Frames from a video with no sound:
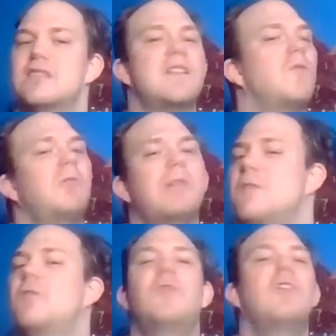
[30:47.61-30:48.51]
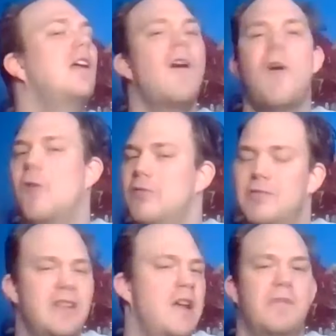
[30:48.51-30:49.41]
just to re-feel
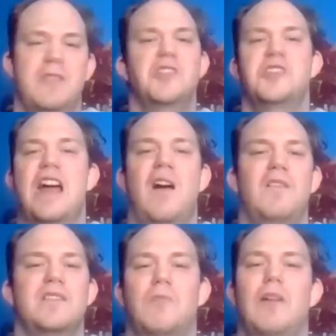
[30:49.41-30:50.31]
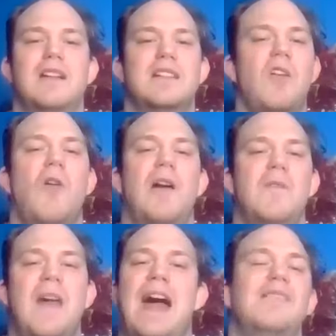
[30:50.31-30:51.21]
Champion Challenge and when it
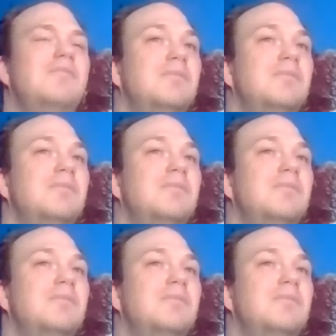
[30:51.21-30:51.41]
started that